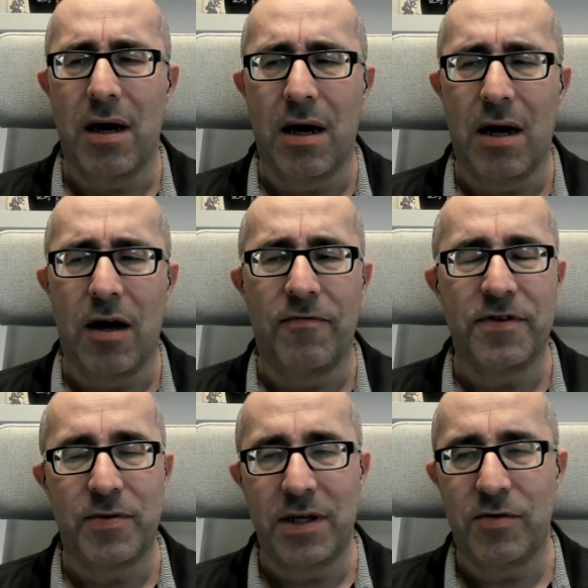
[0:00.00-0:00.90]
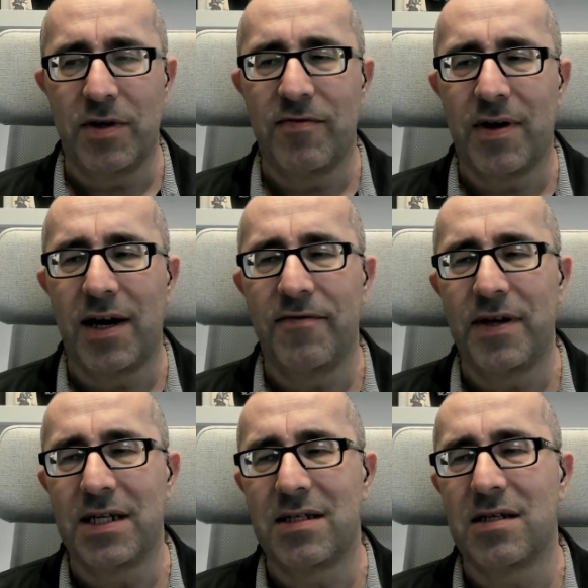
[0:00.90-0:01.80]
of 2025
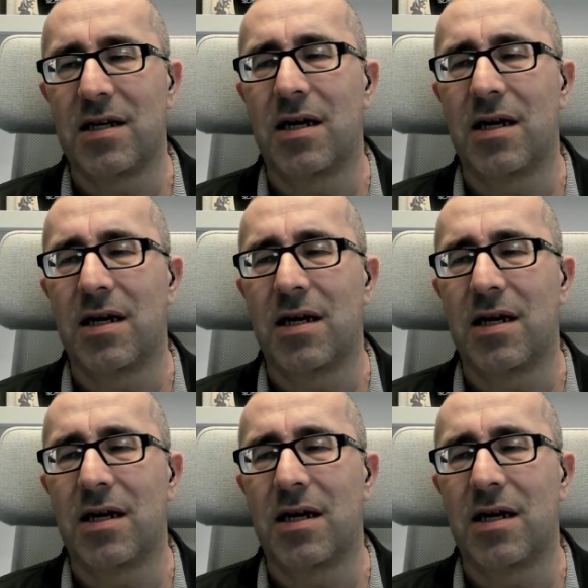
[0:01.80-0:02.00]
that